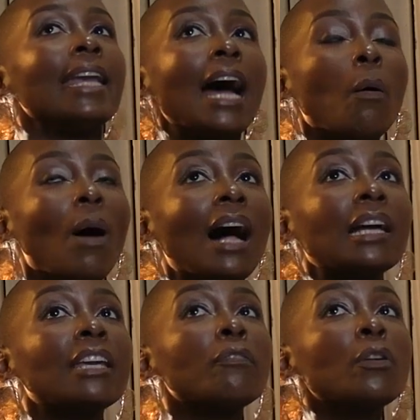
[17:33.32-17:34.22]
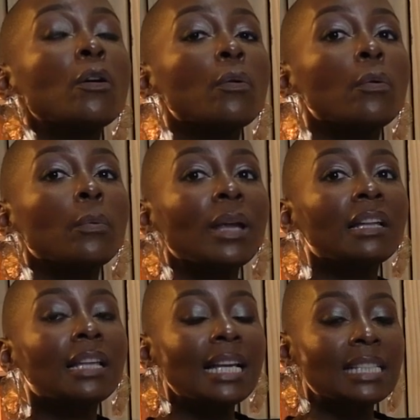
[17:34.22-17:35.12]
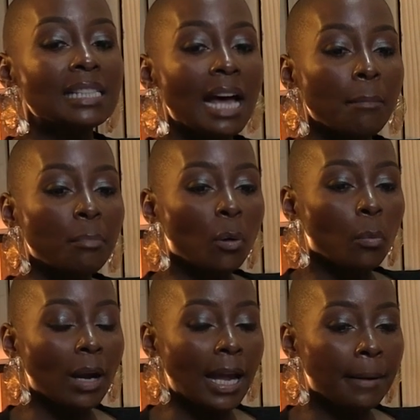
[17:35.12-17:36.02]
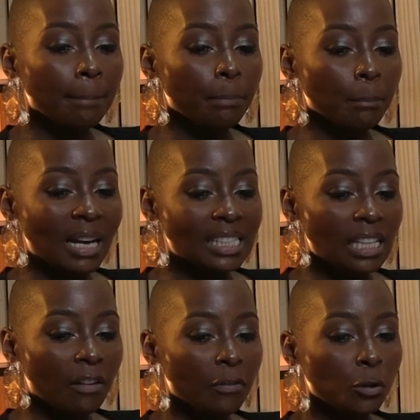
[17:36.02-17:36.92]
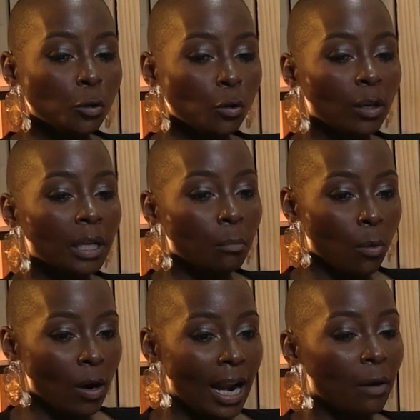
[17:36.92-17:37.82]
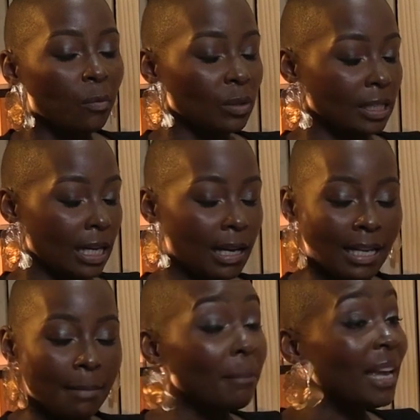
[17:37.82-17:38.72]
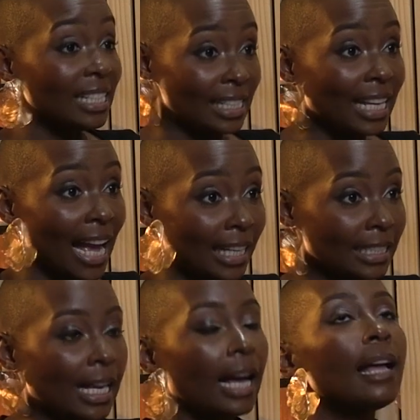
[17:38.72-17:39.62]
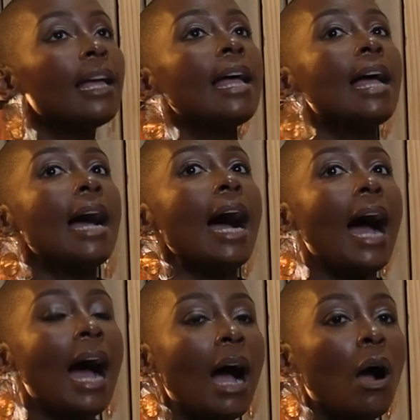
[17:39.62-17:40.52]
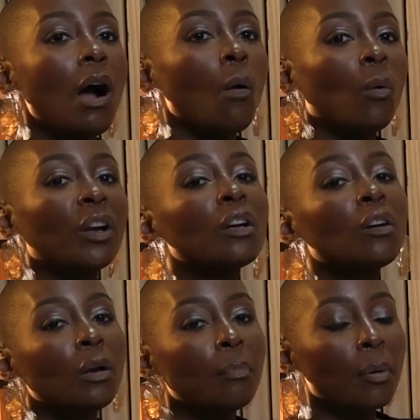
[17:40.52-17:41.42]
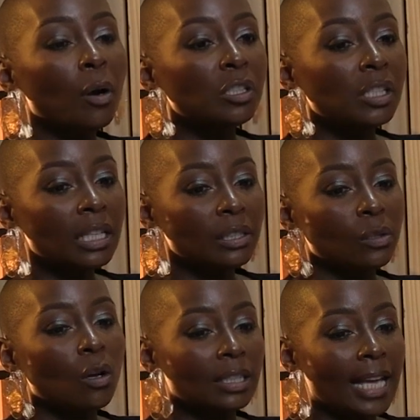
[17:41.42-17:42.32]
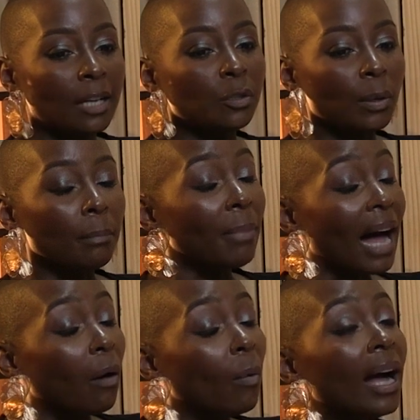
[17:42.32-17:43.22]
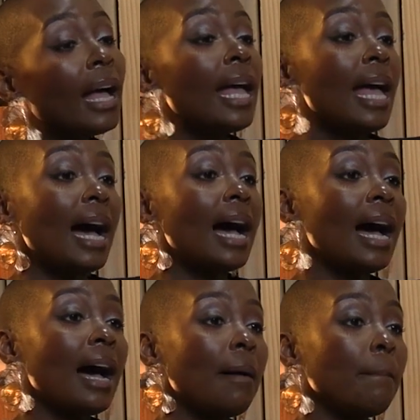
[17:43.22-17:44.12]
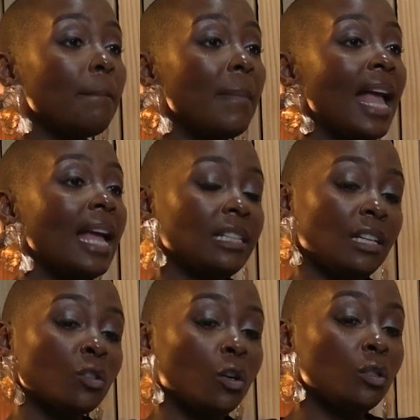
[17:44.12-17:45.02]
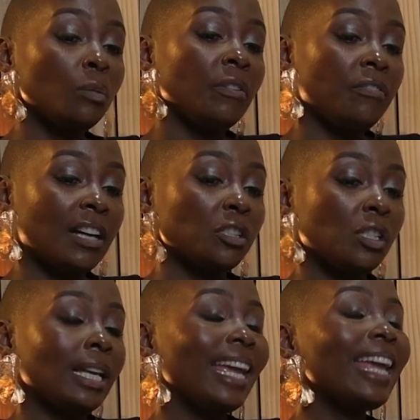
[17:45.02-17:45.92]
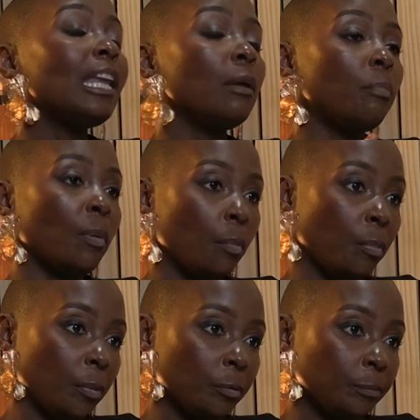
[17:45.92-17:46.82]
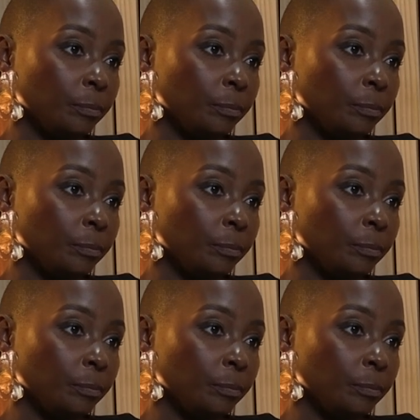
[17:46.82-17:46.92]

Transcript: Now, I'll give you a real example where myself and Shoki Mola, who's an amazing actor, are working on a project. It's called Act to Empower, and it's going to be functioning in Limpopo,